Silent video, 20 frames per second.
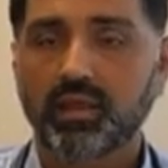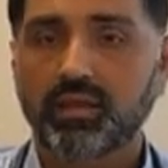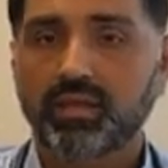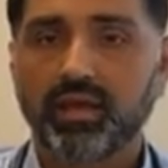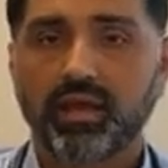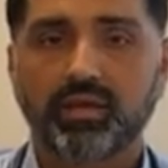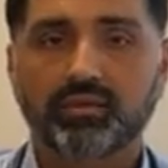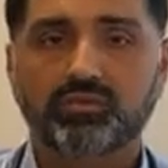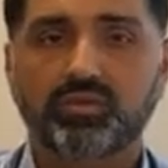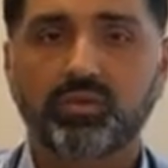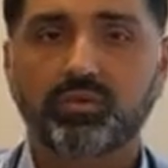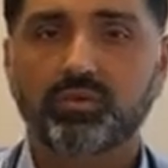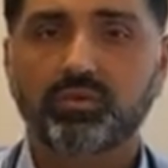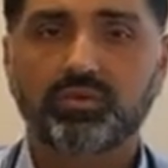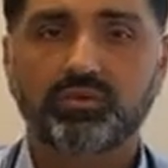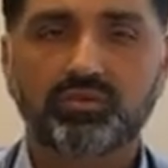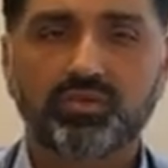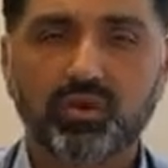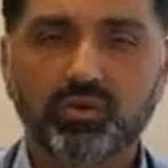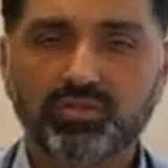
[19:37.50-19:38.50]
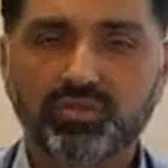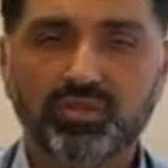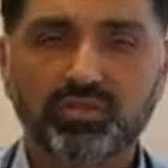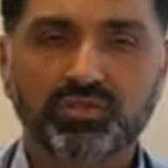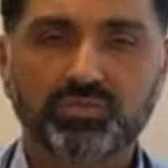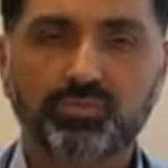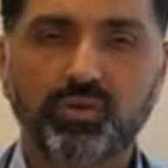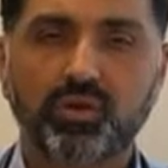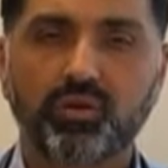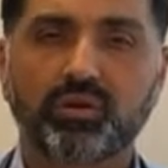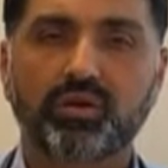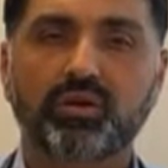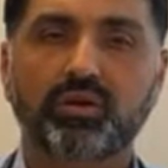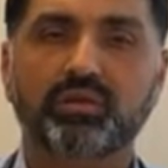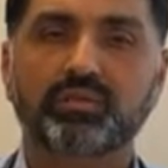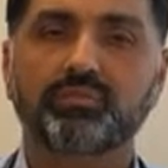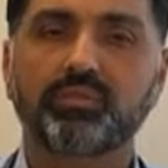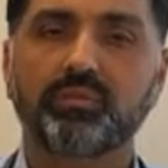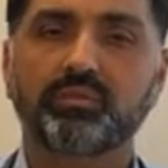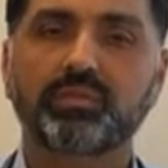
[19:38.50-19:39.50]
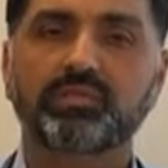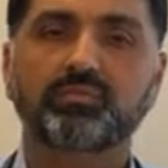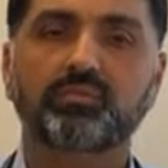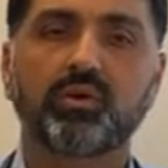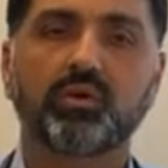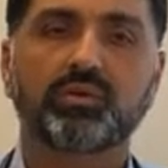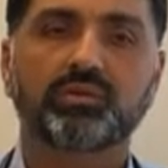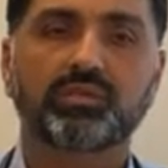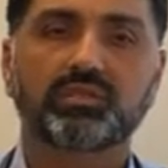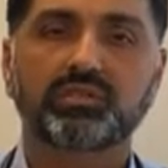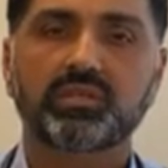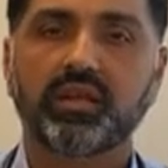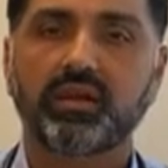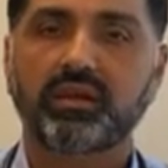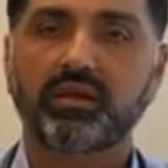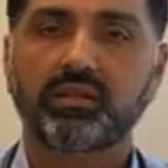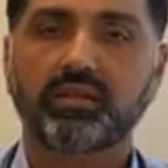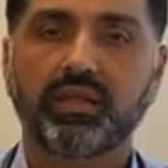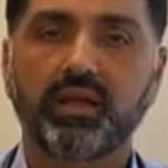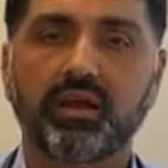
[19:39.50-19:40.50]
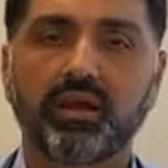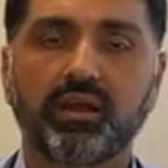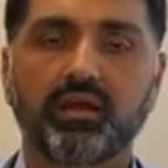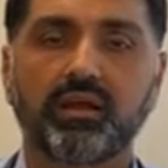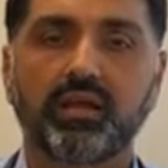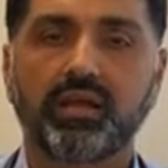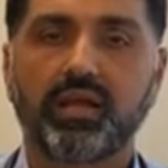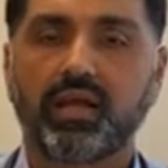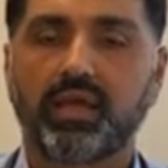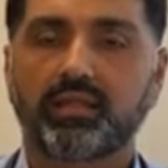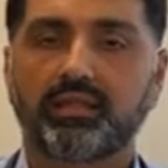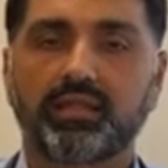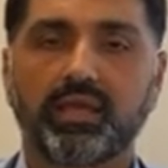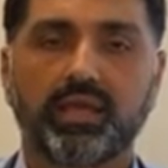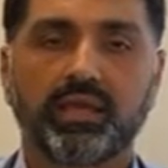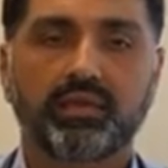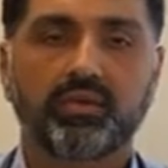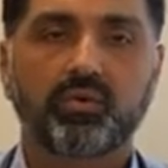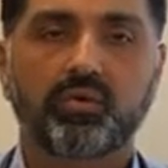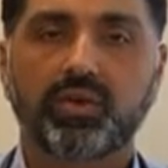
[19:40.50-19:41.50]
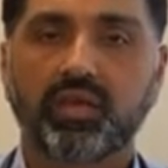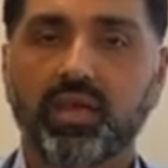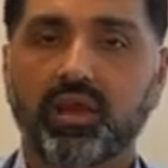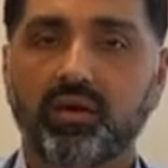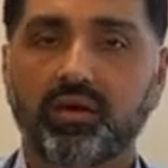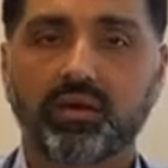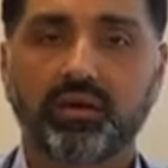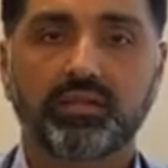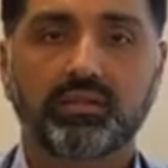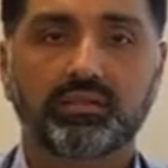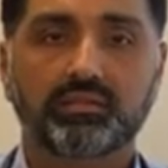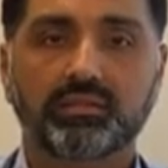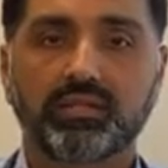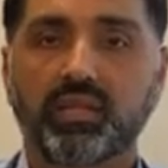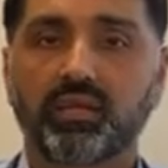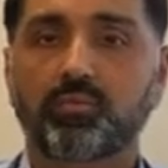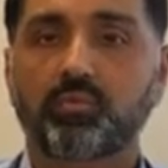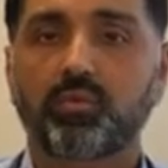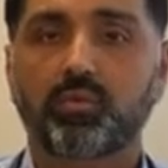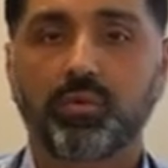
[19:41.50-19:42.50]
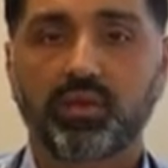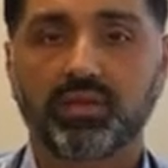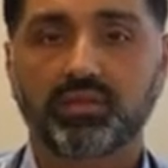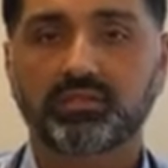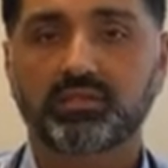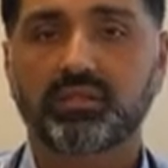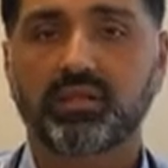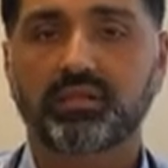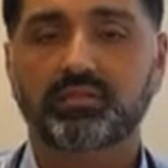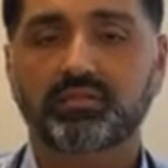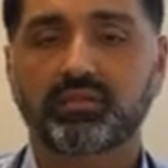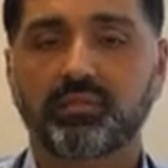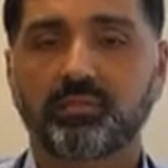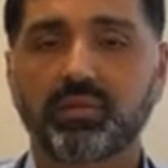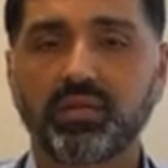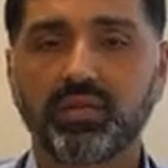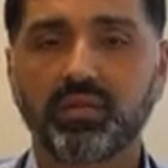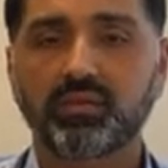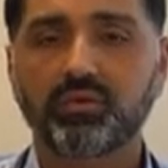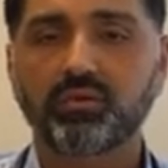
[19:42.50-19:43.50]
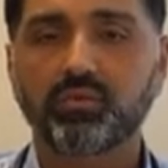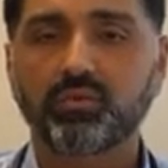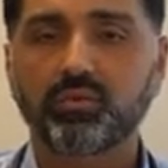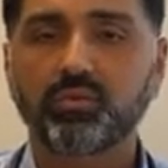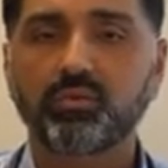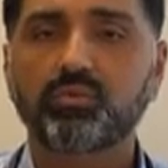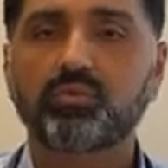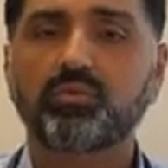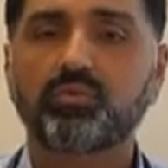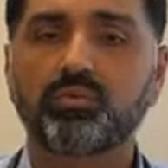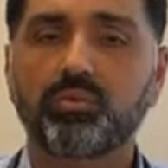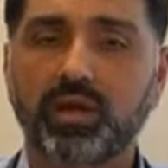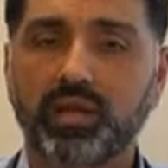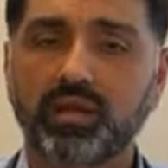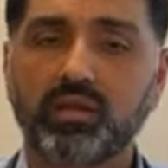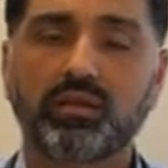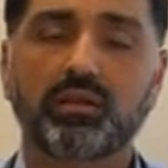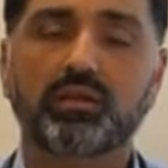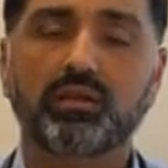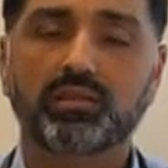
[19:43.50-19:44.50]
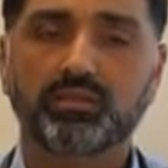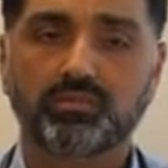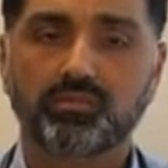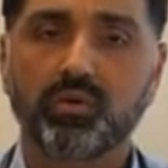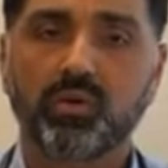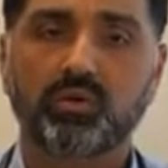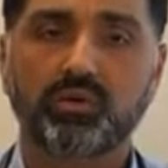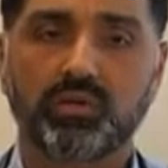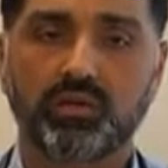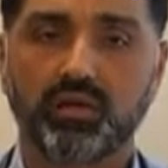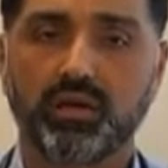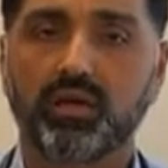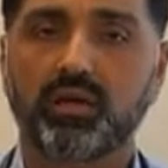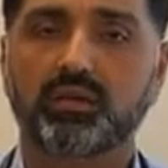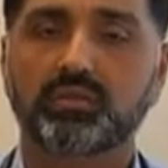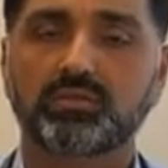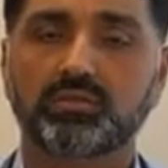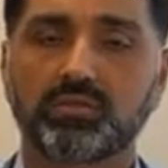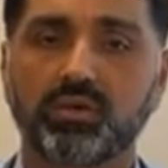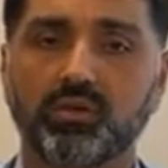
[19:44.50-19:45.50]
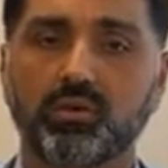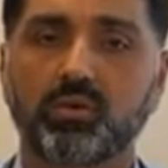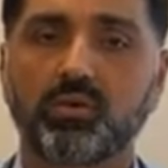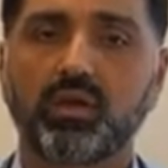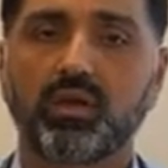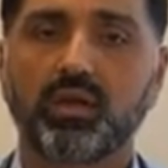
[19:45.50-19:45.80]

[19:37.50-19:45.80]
Yeah, so social smokers maybe smoke just here and there. they don't carry the same risk that somebody who regularly smoked does. So